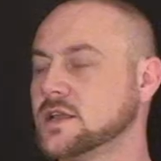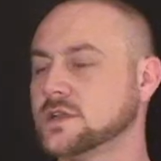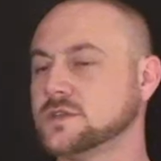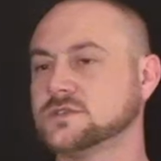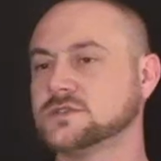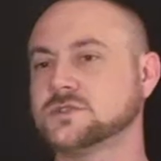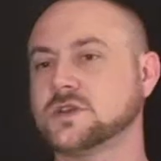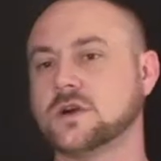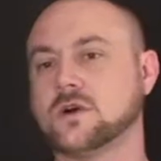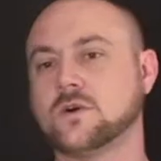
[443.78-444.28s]

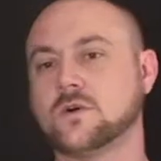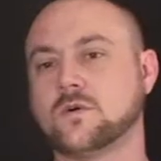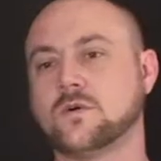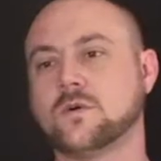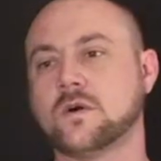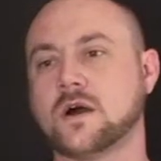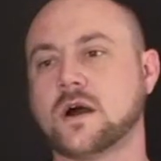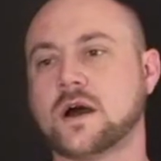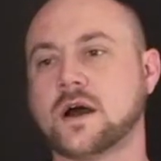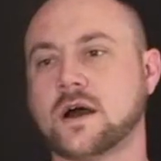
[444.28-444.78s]

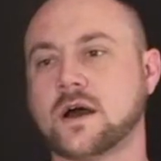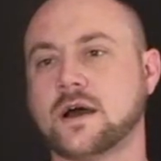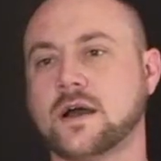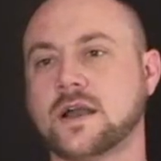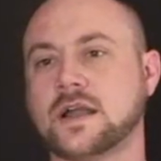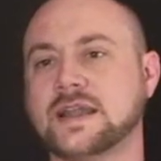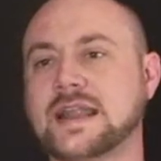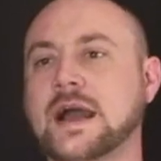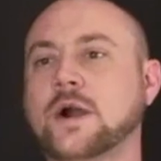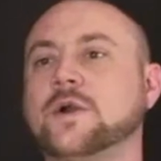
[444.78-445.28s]
So
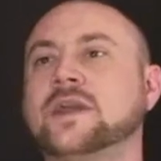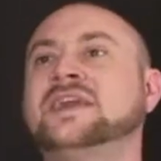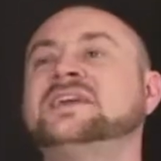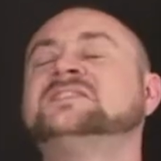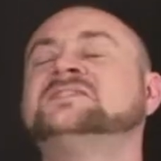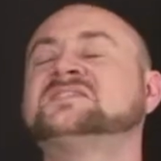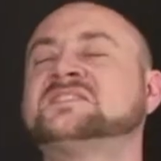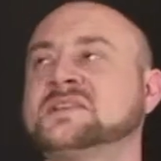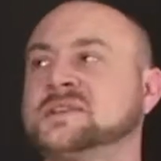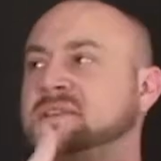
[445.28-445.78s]
and now
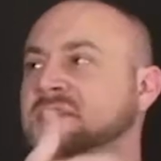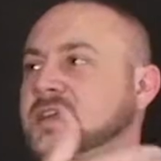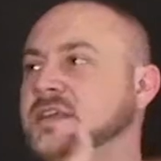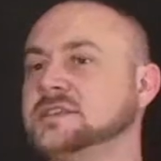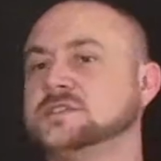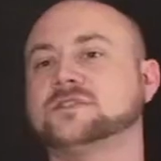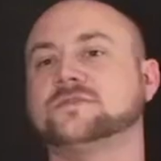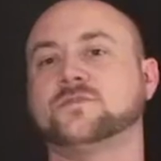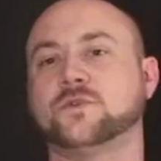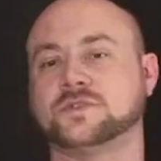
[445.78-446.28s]
he's
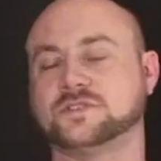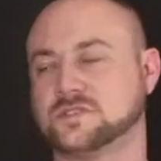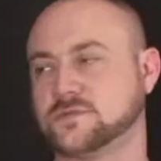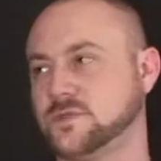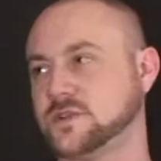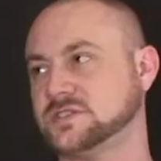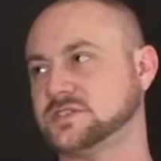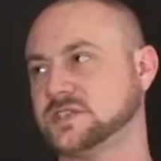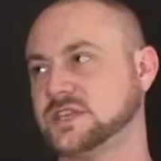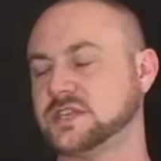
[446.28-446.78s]
the voice of
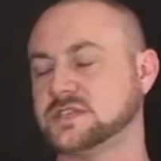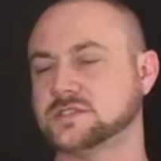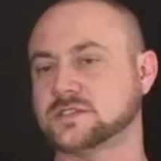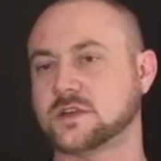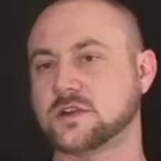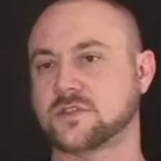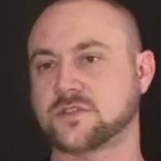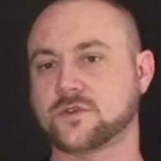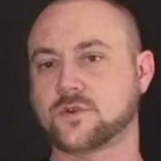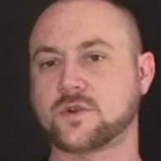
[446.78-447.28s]
reason. He's
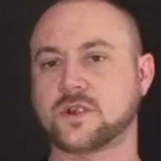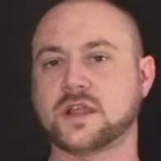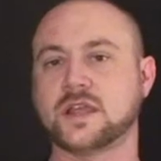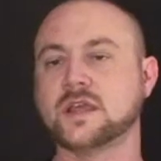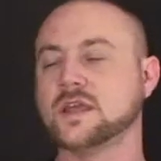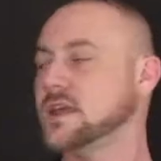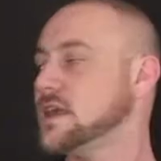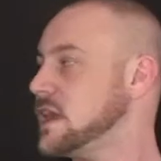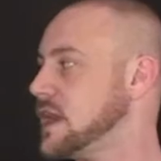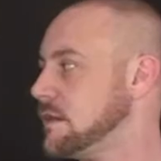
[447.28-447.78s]
our
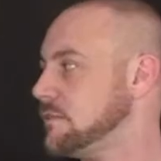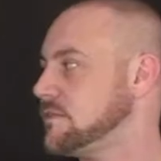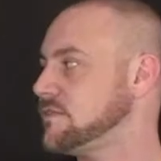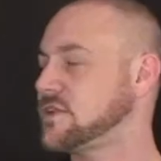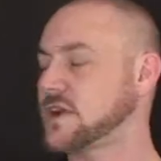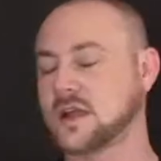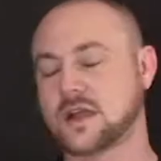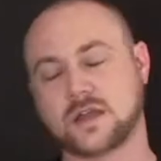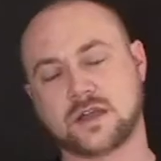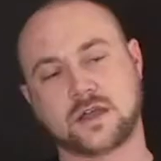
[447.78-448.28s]
authority, and we've
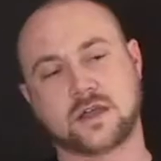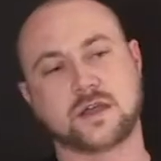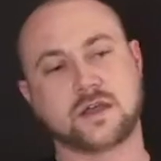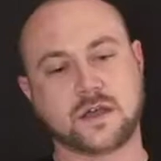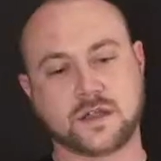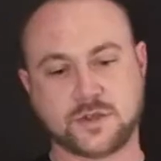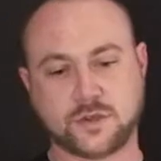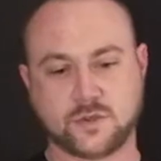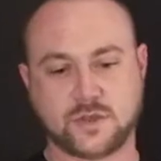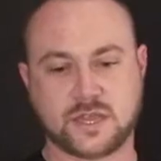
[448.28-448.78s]
got
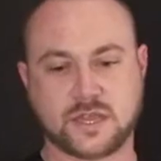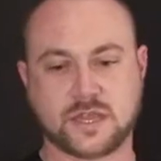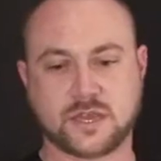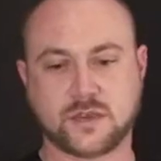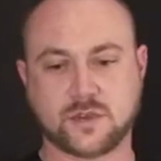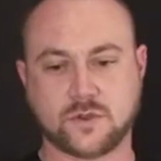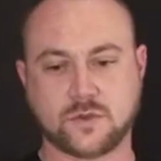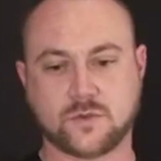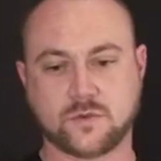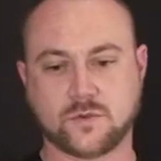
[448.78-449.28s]
a new
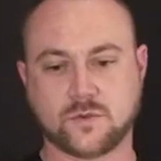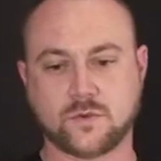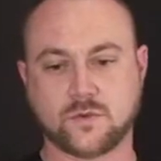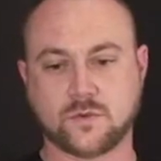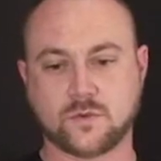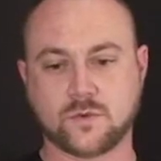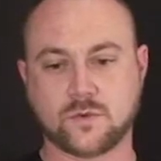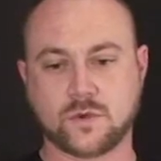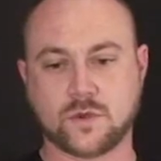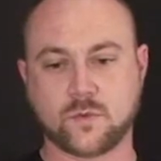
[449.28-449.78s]
kid
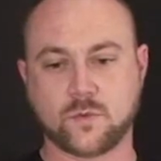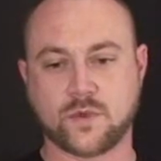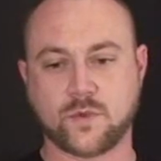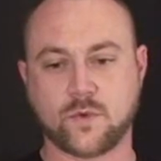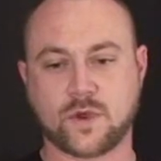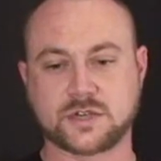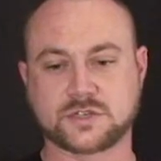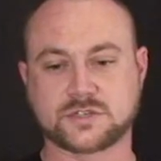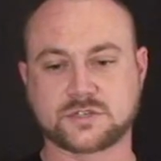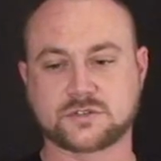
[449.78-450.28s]
who we watch